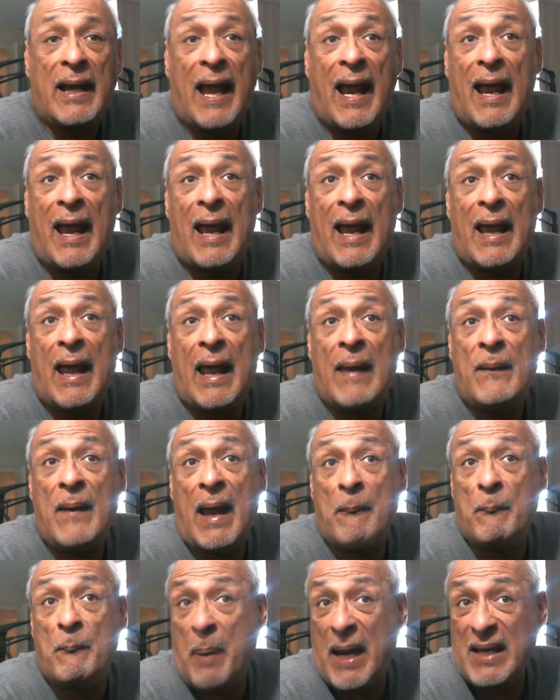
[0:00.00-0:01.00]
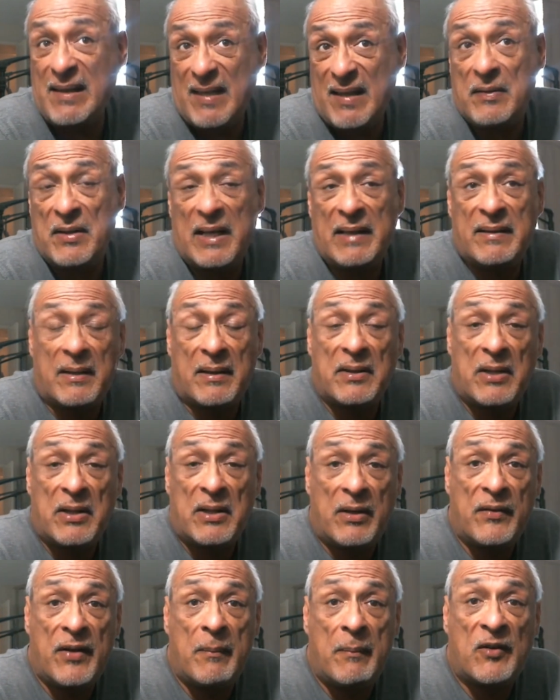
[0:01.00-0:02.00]
and it basically
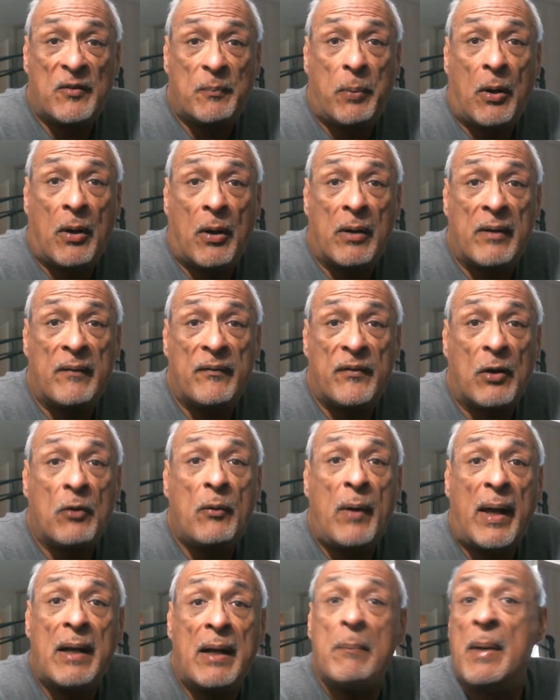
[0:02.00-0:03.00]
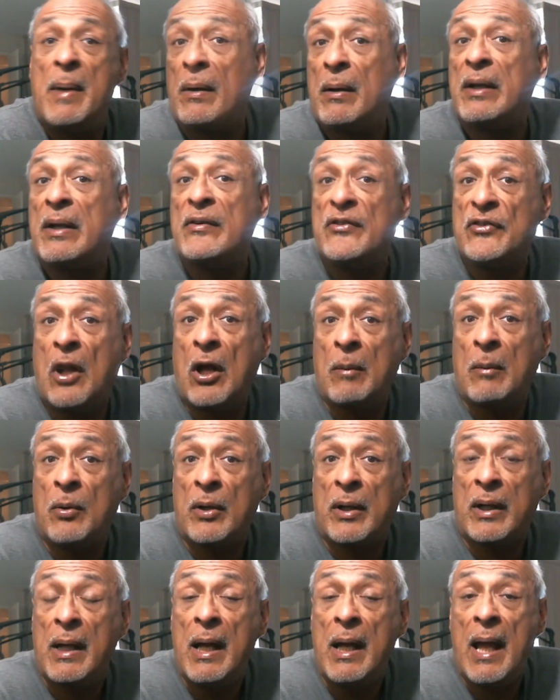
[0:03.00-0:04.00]
declared them as part of the Great American
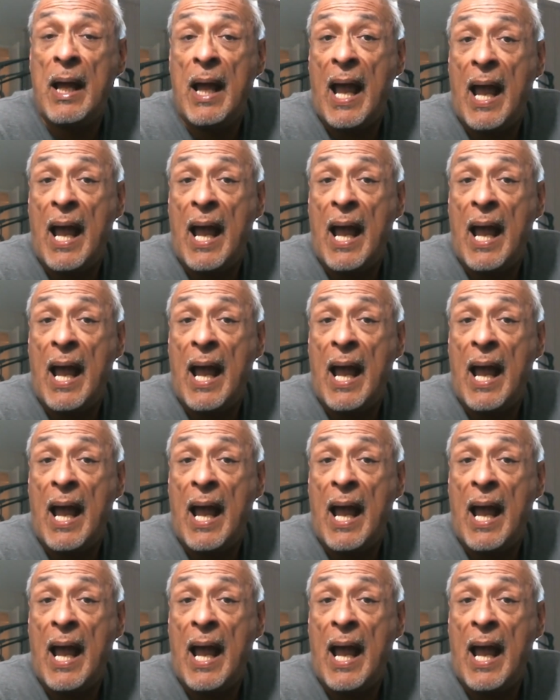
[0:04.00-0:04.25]
Songbook.